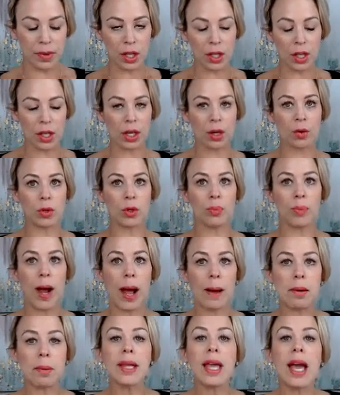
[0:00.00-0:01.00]
you
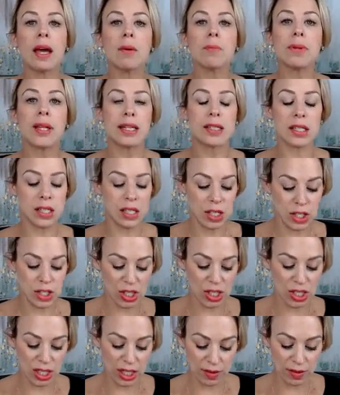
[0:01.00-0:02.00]
probably had planned
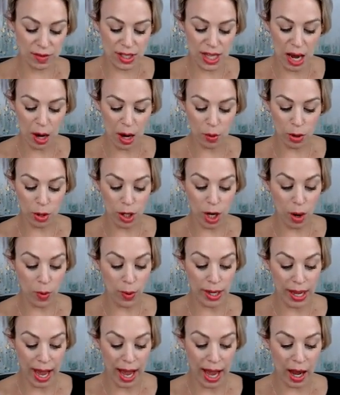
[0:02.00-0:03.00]
initiatives that were
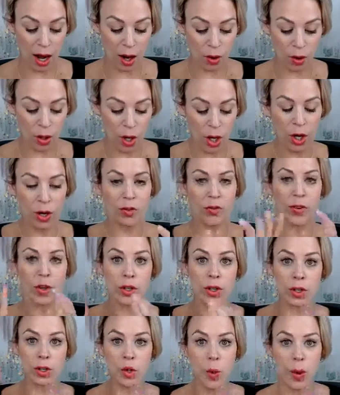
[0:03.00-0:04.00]
going out
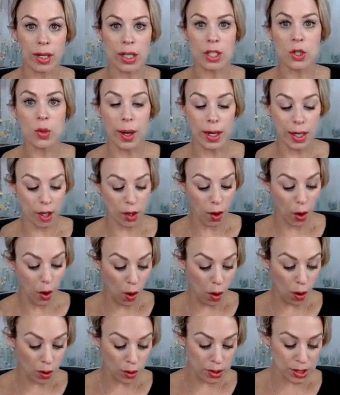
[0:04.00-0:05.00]
for your 2020
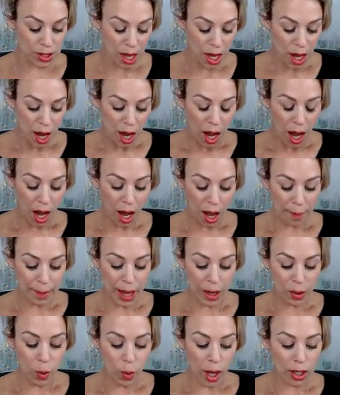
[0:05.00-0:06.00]
goals.
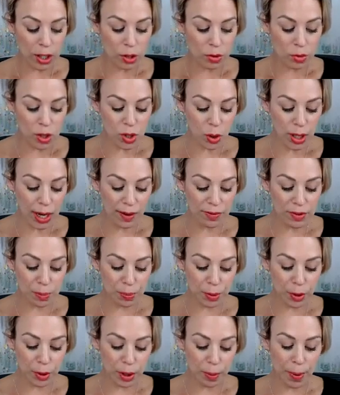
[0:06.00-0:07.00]
And while you don't have to
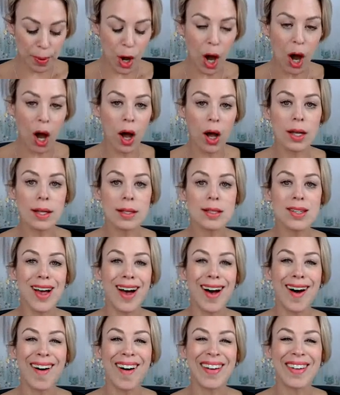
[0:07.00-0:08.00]
put pause
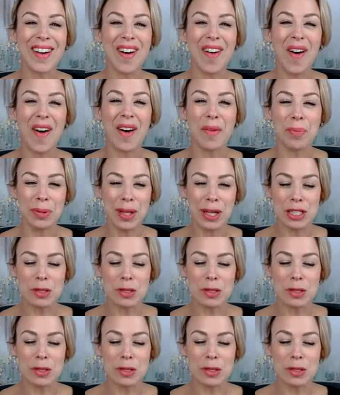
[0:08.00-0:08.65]
on all